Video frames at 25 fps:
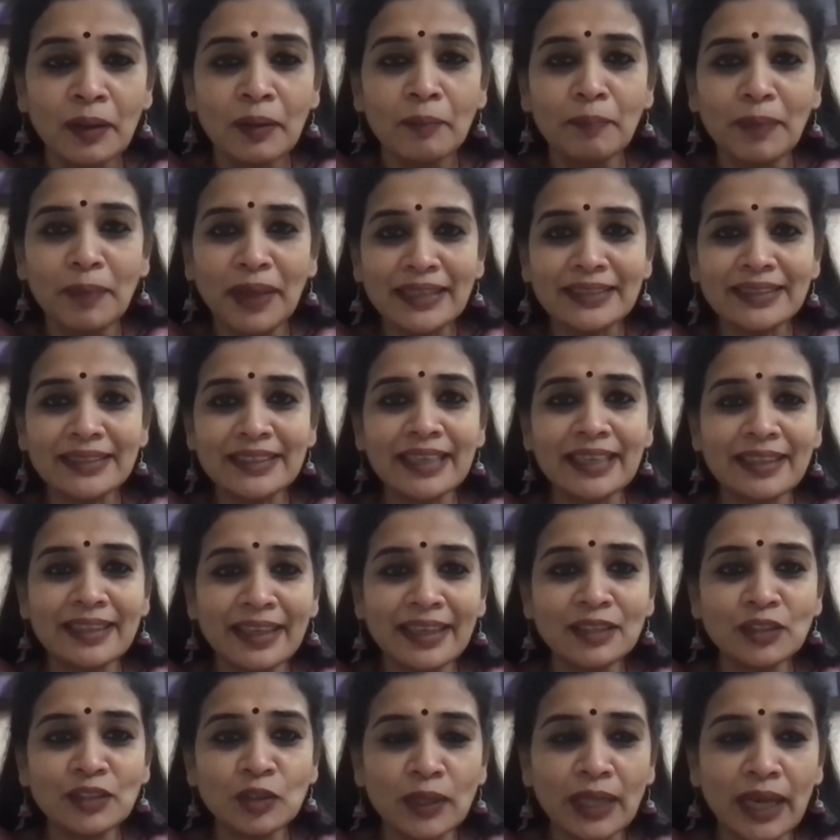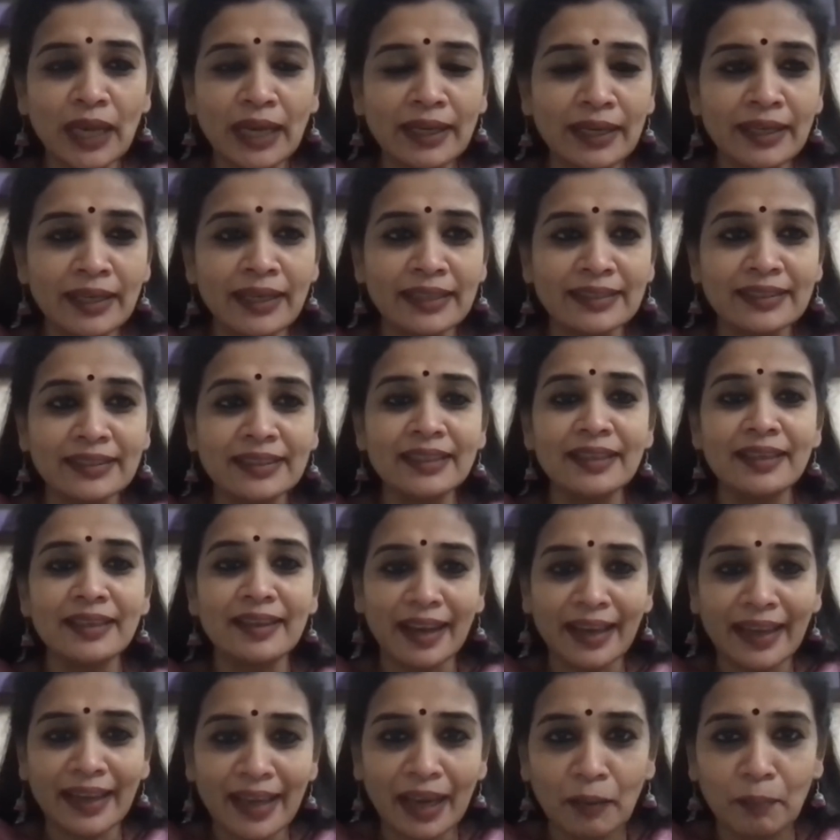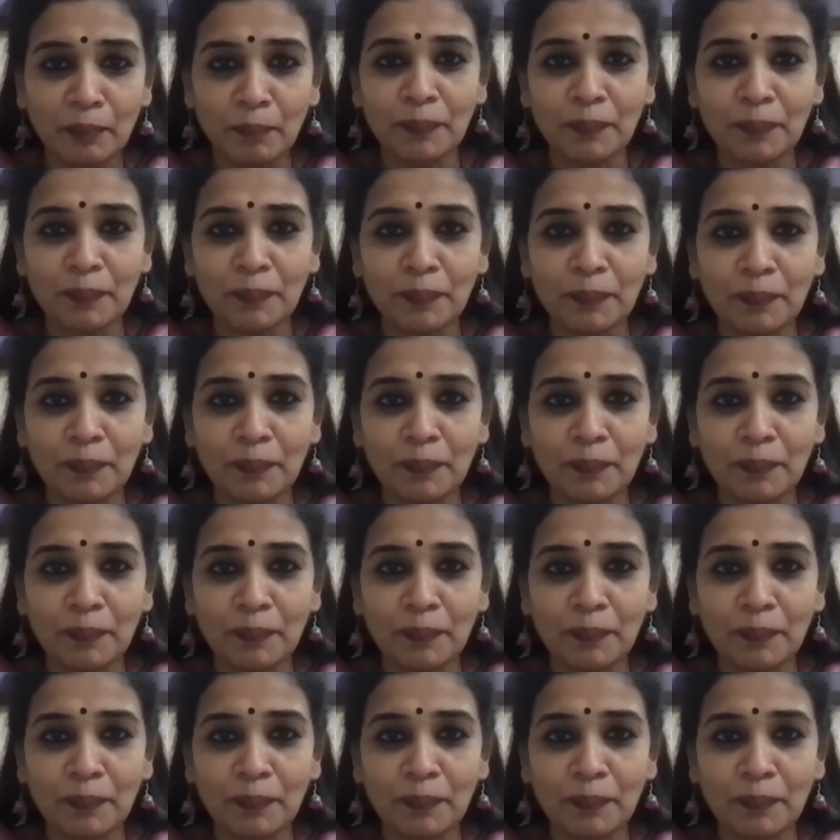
basic thing so that it doesn't dry up.